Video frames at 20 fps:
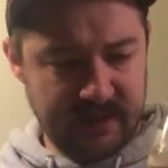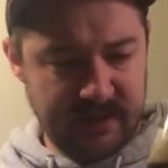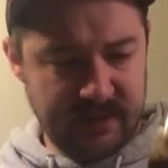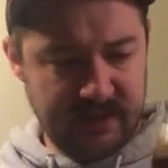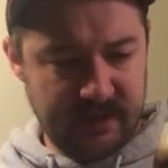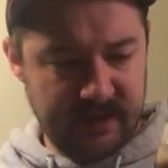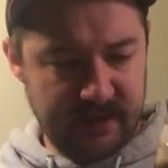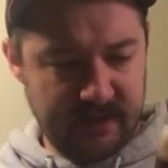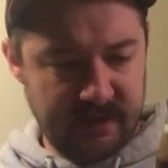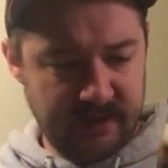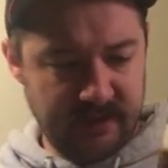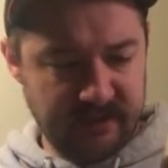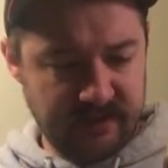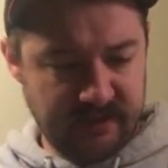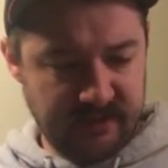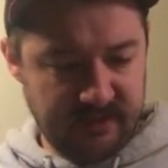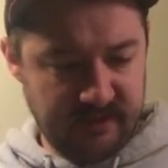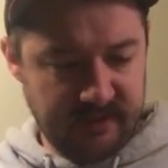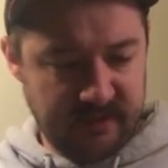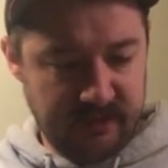you know, like I
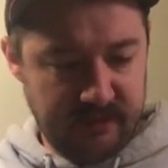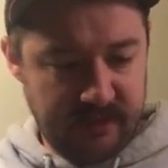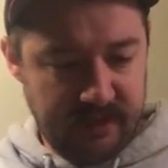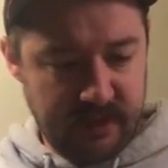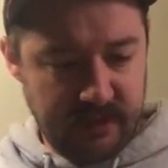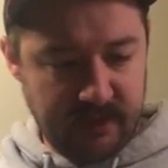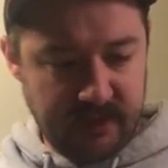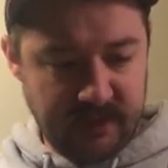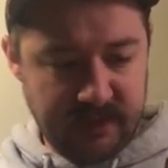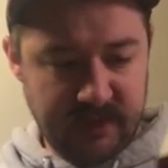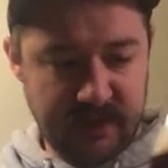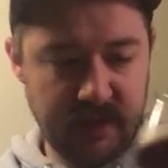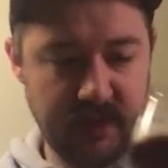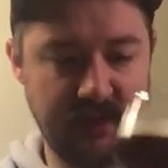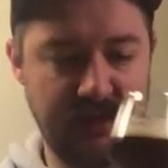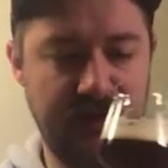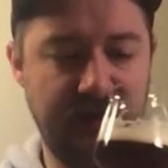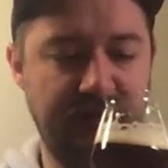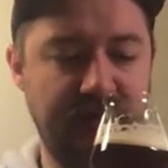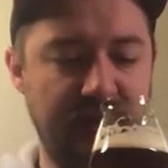said, there's
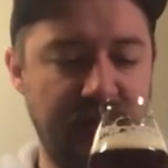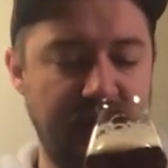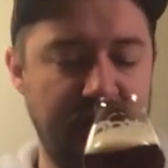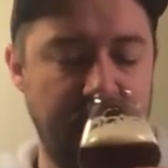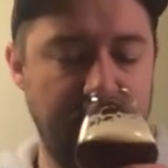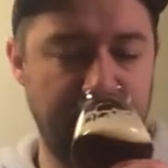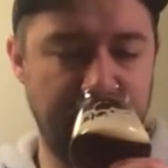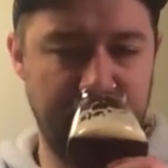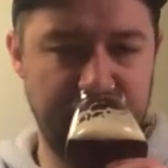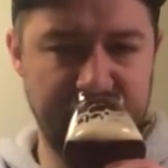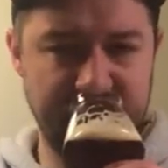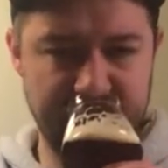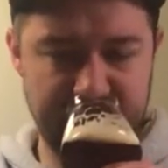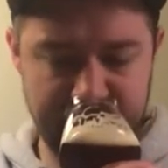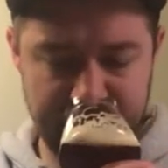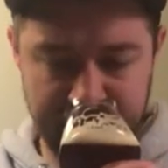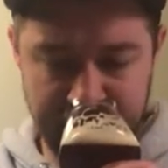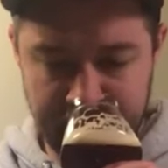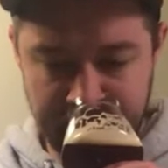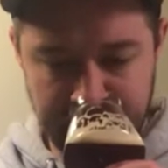a bitterness here that I
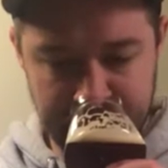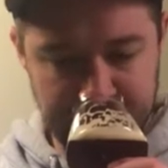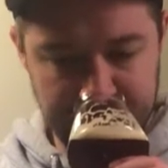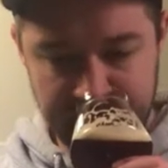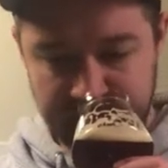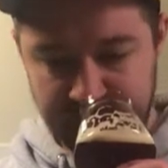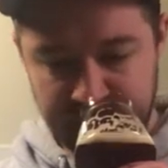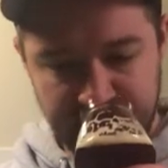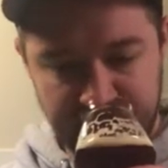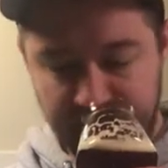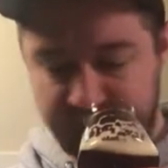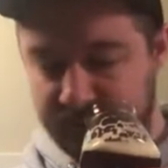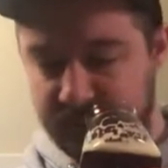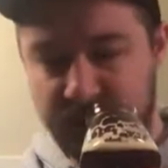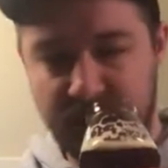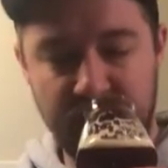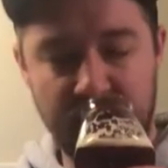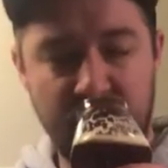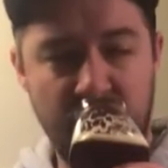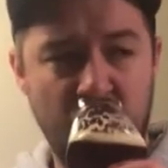find unpleasant,
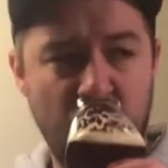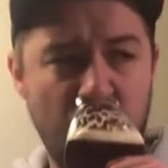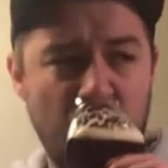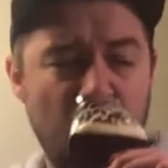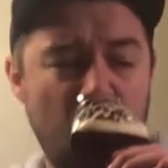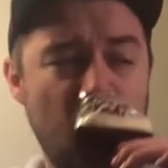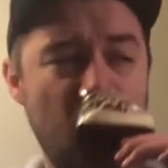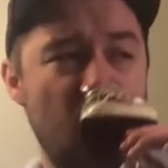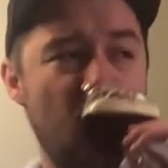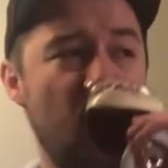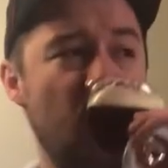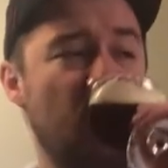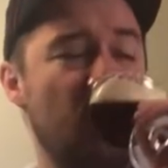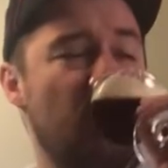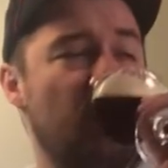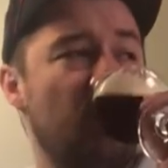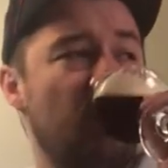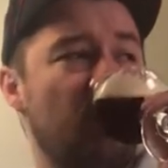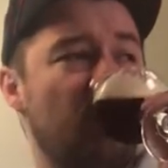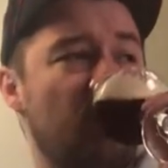you know.